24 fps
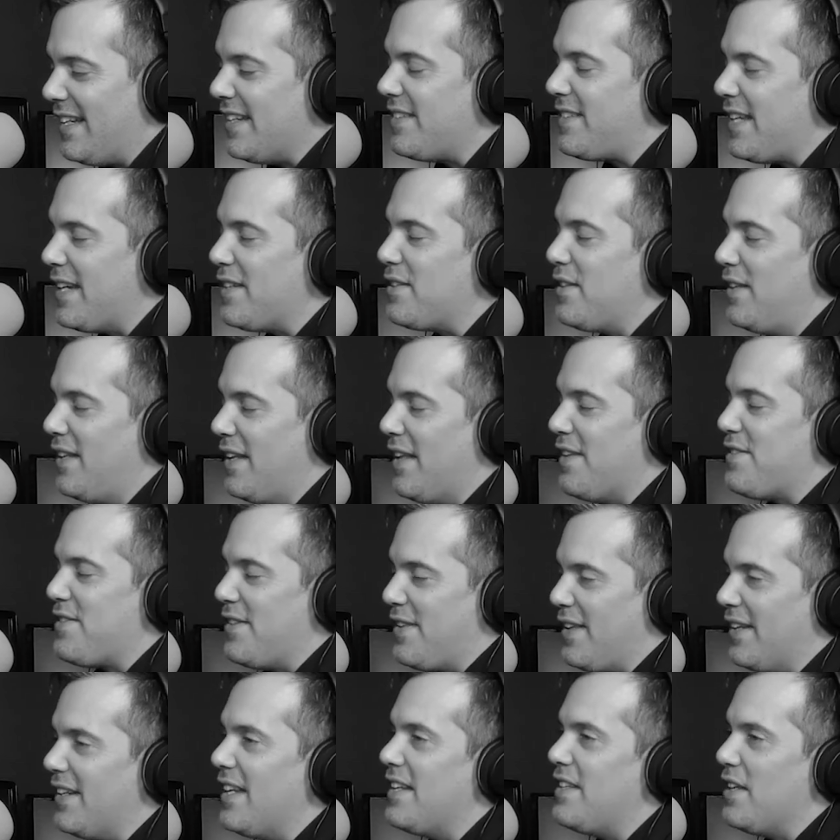takes, that's the
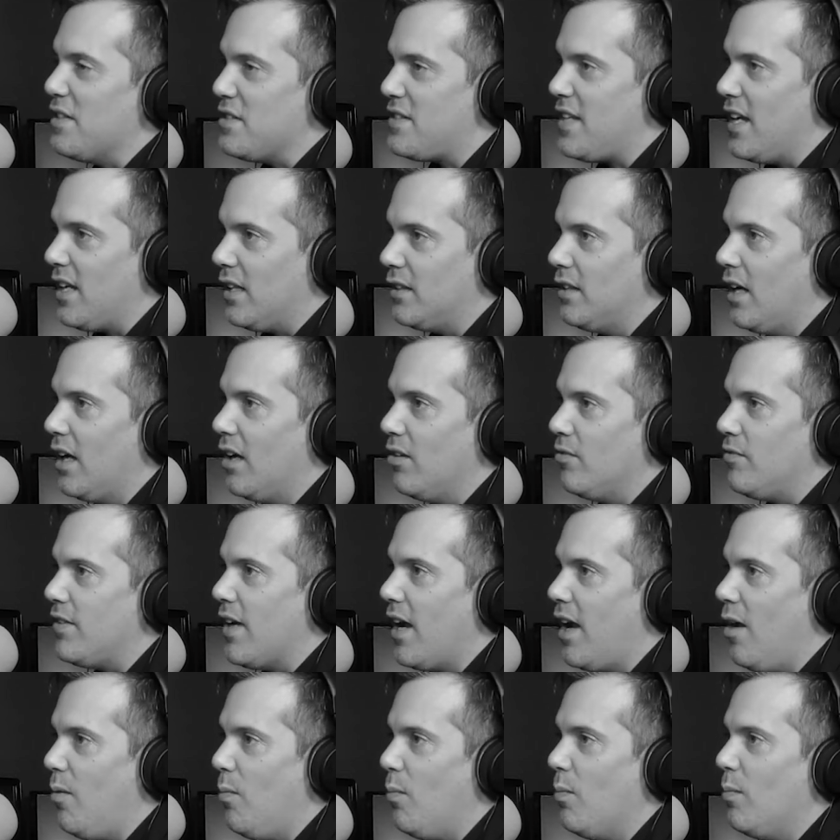thing. It does take a lot of
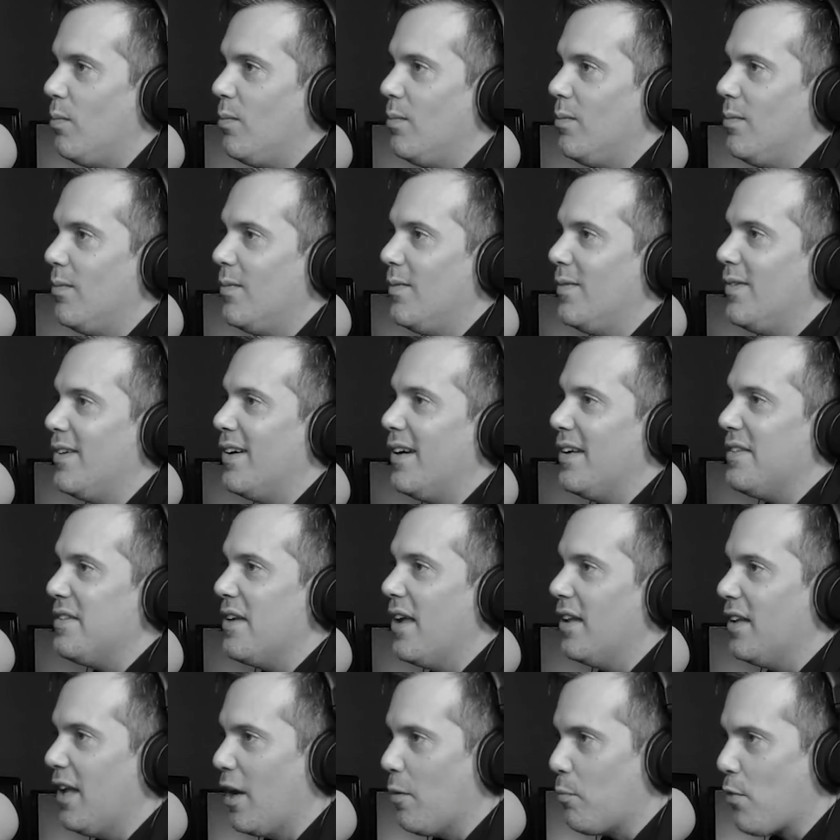time,
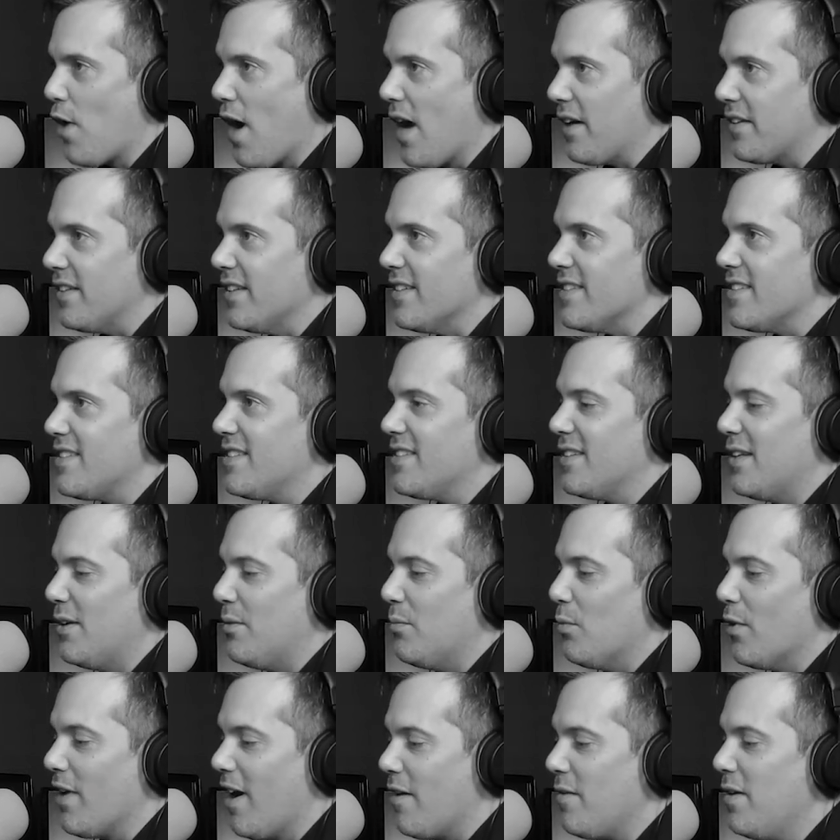a lot of practice and
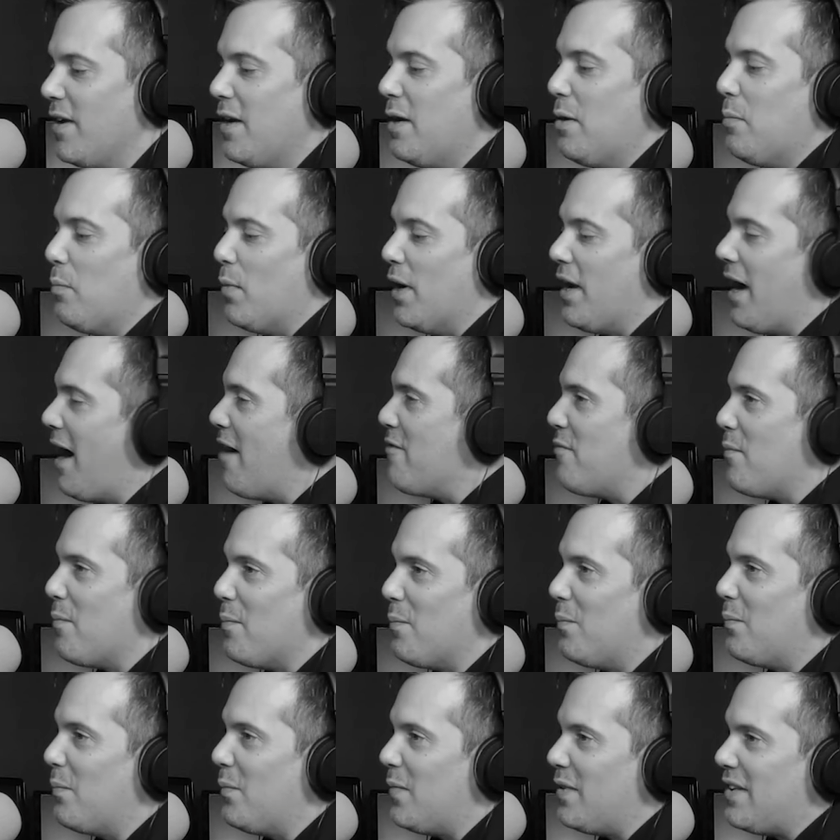whatnot. But
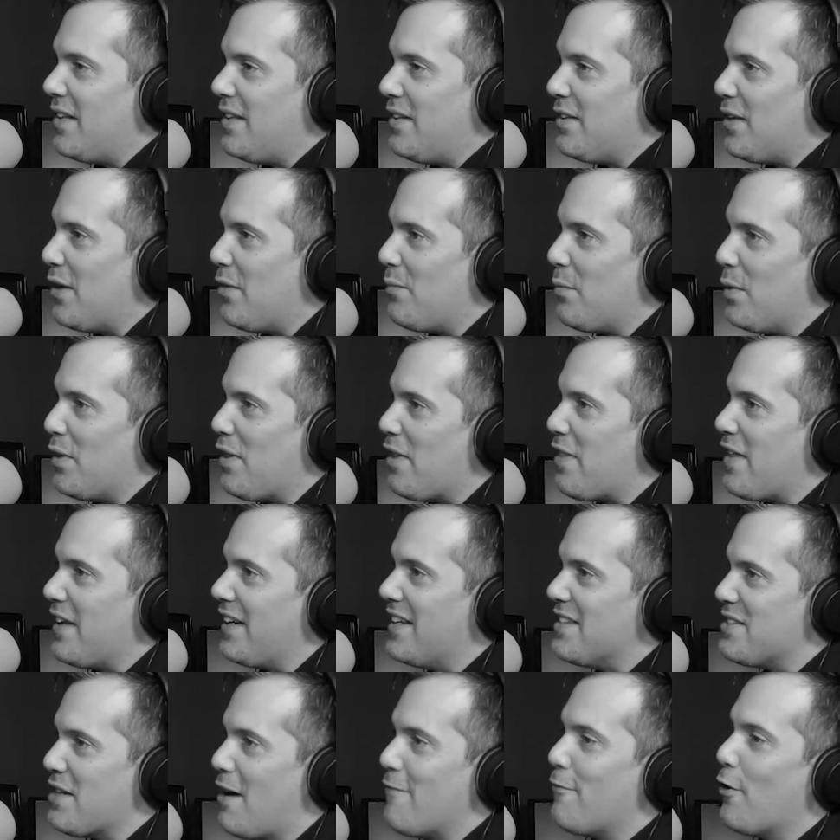the thing
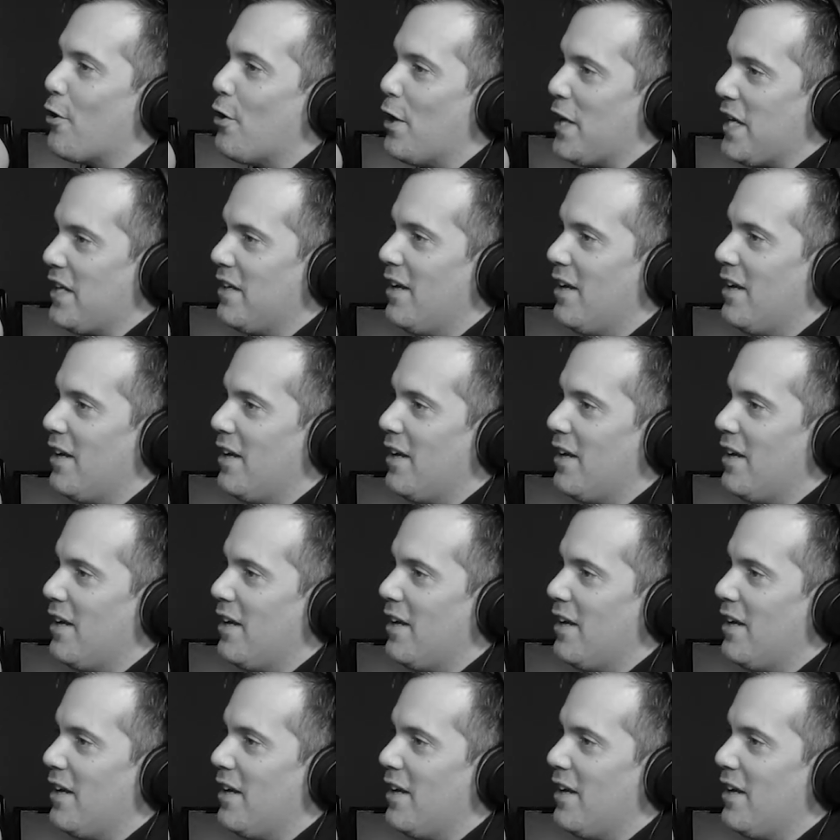is, I've already